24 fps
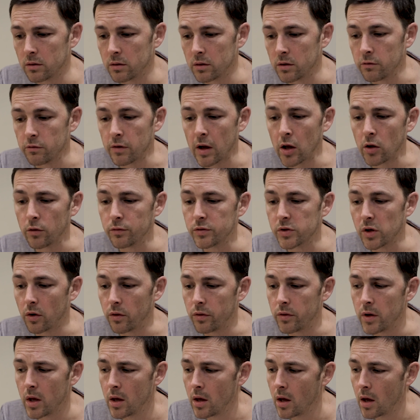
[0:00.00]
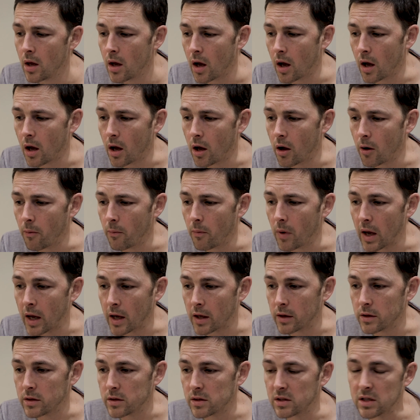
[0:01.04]
the valves on,
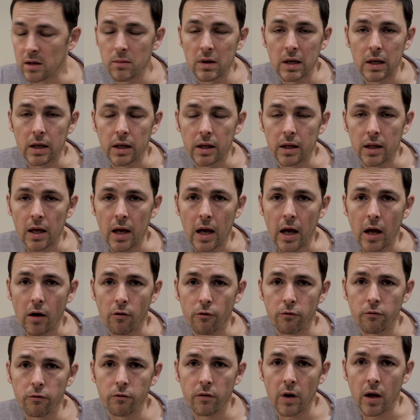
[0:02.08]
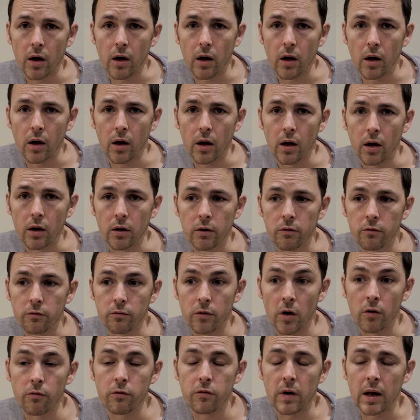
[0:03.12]
and similarly have
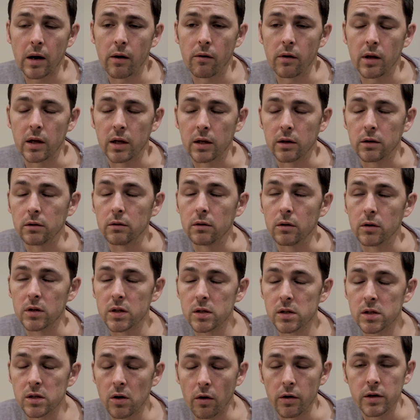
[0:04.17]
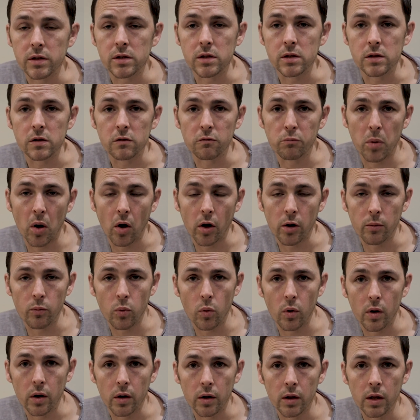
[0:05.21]
varying sizes of
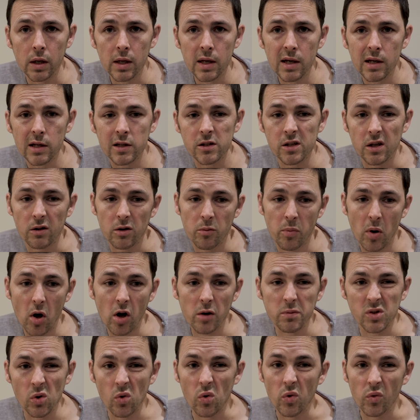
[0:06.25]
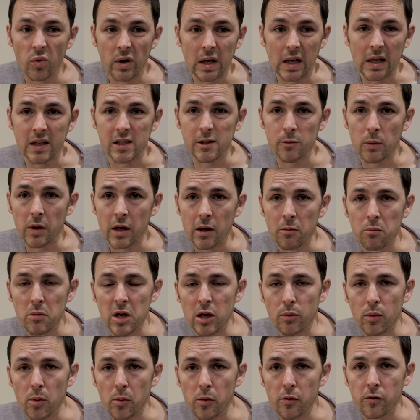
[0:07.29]
pipework. So the pipes ought really to be a
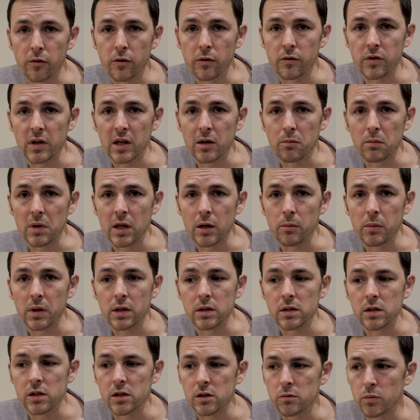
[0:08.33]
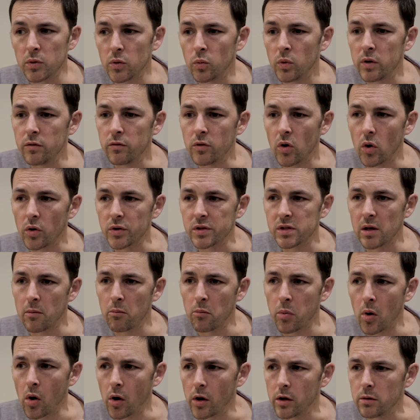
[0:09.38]
minimum of 15 millimetres, but we've got some
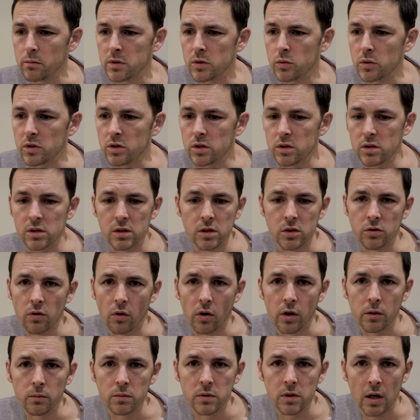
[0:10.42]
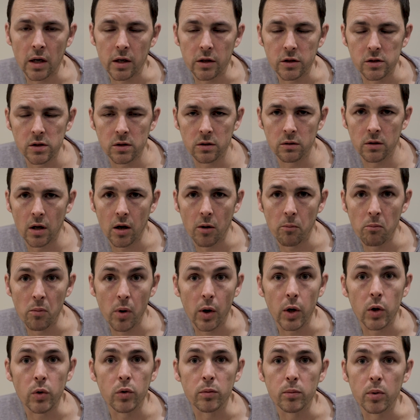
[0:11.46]
pipes which is described as
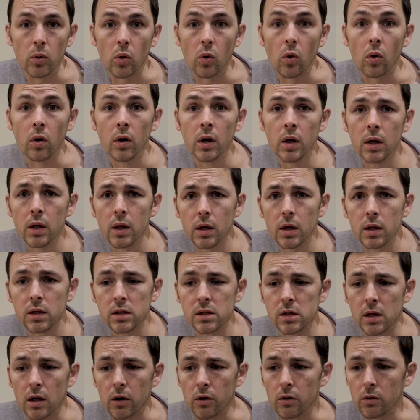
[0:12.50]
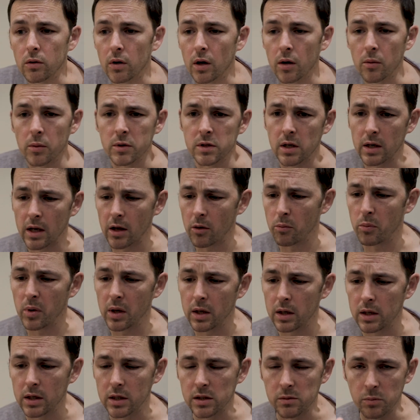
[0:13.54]
microbore. So I don't know how
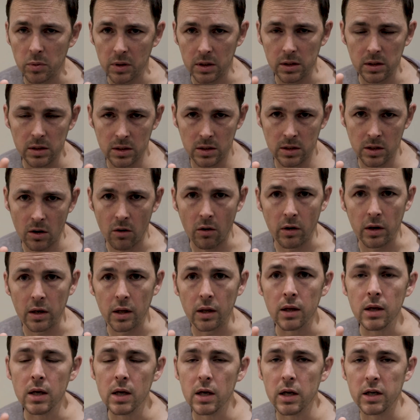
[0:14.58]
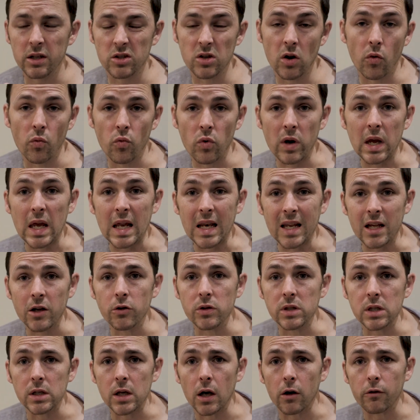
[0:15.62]
big it is, but it's tiny. And it's not really
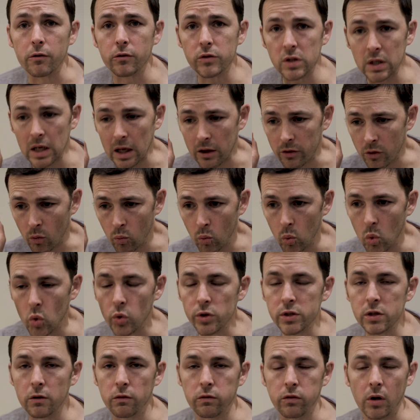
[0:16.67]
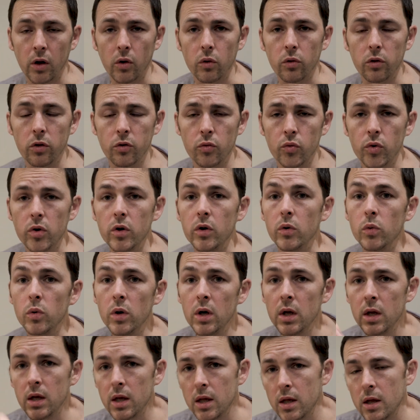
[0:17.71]
good enough to get the water flow through
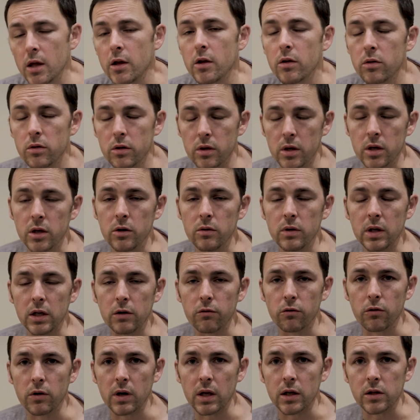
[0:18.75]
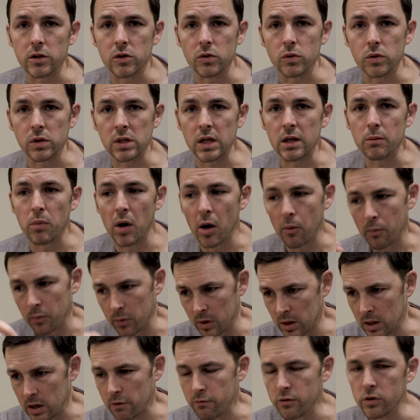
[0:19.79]
that you need for an air source heat
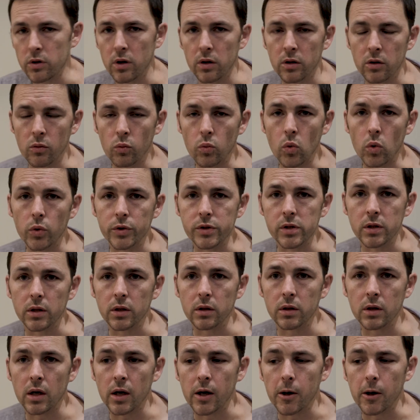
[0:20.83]
pump, given that the water